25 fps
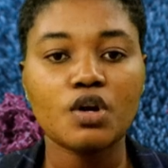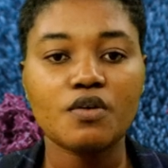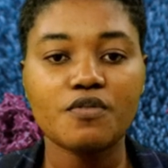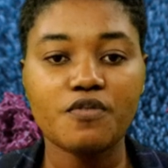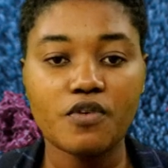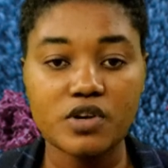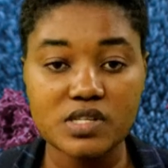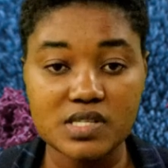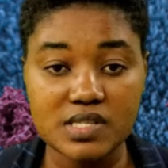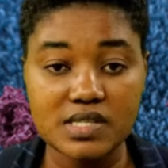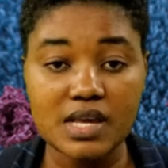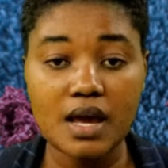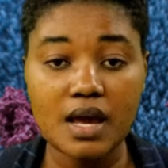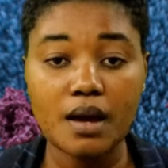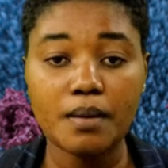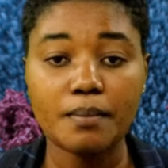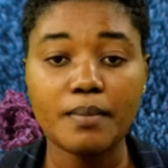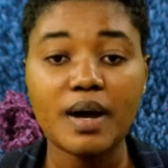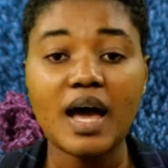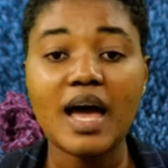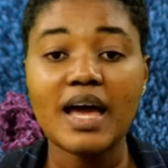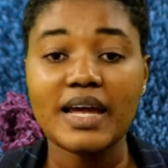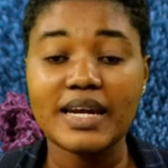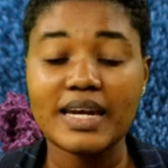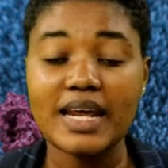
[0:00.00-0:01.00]
For
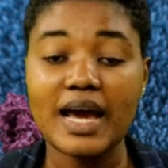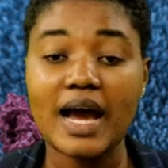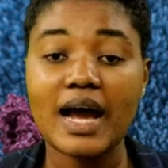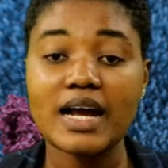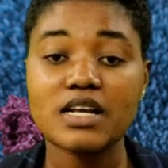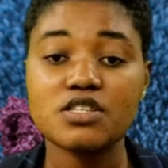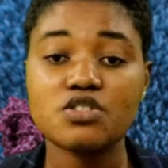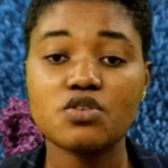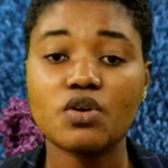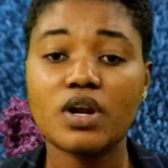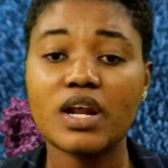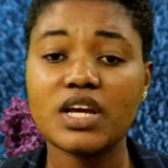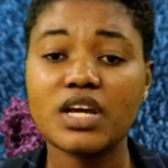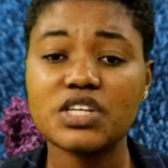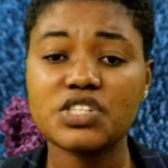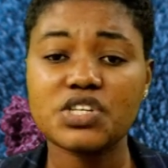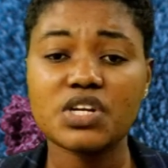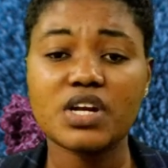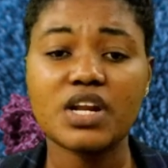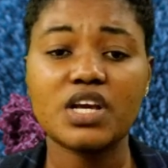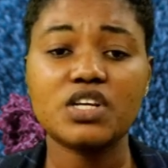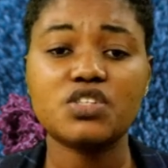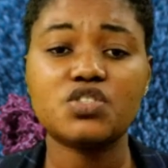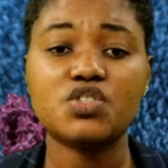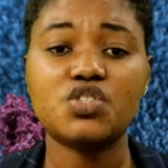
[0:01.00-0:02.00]
some, the
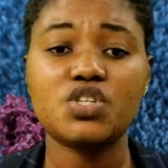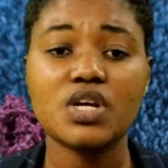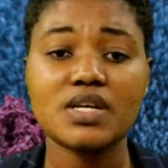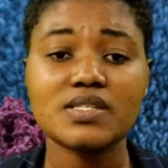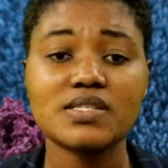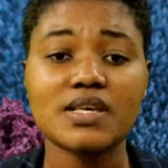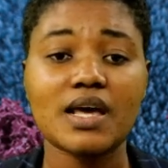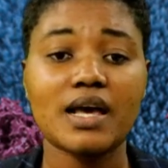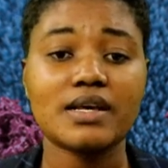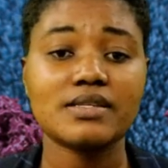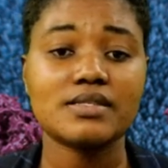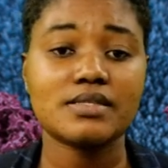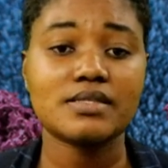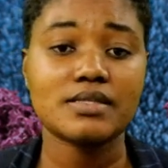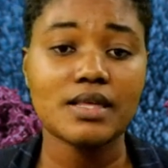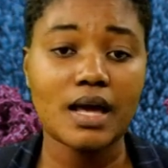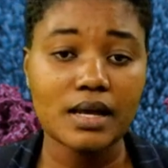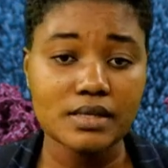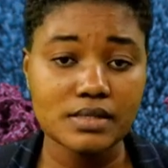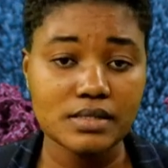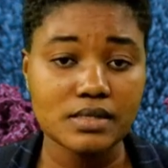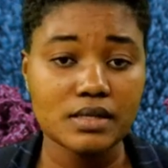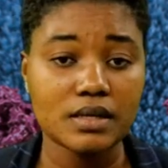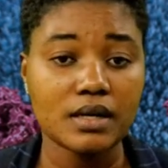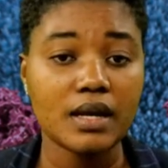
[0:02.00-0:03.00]
isolation is just as
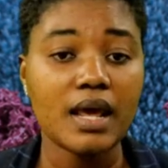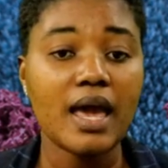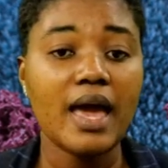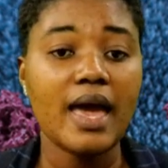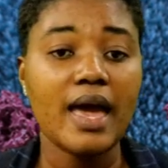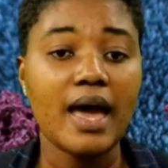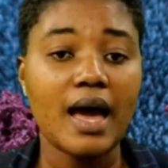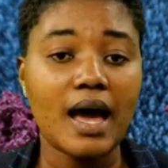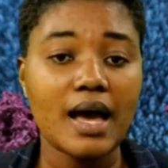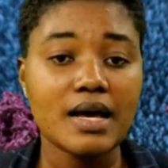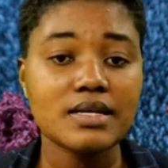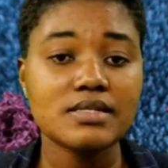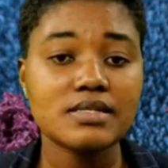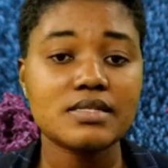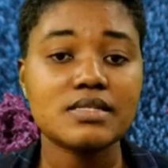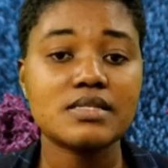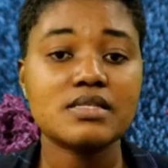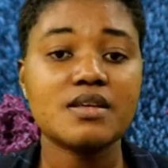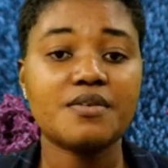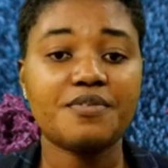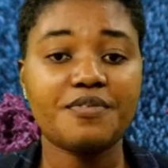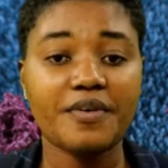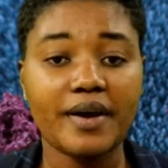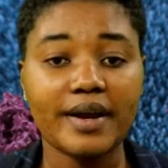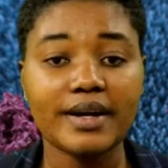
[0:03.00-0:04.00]
taxing as
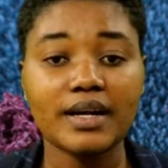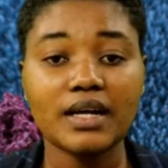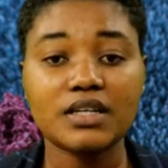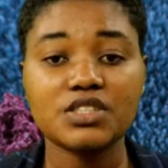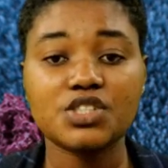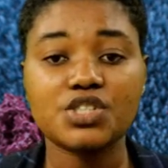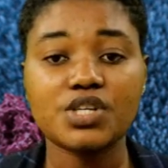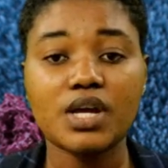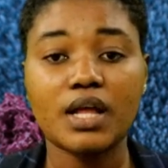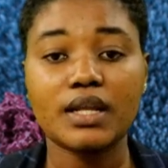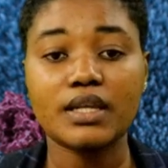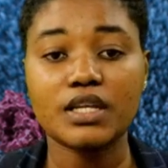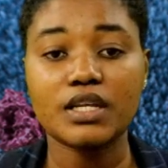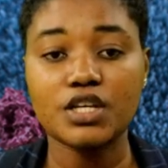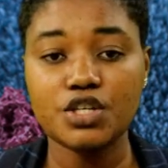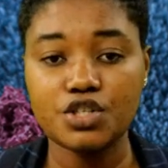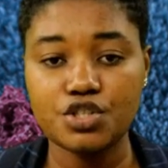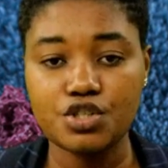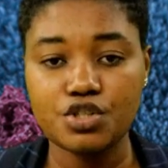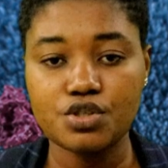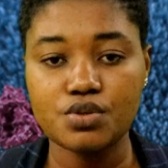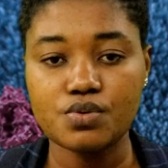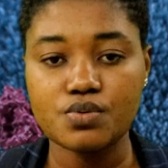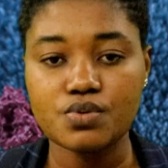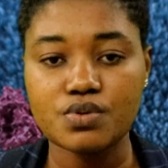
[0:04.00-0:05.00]
the financial
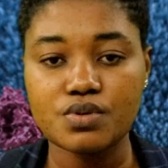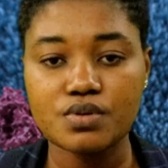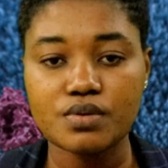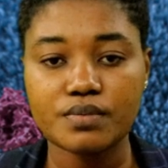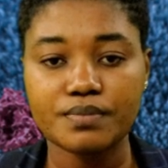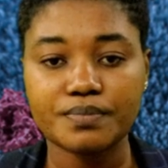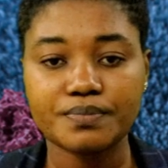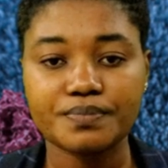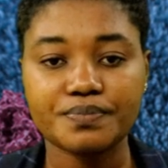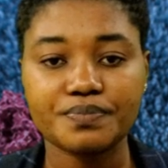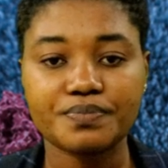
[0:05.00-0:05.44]
issues.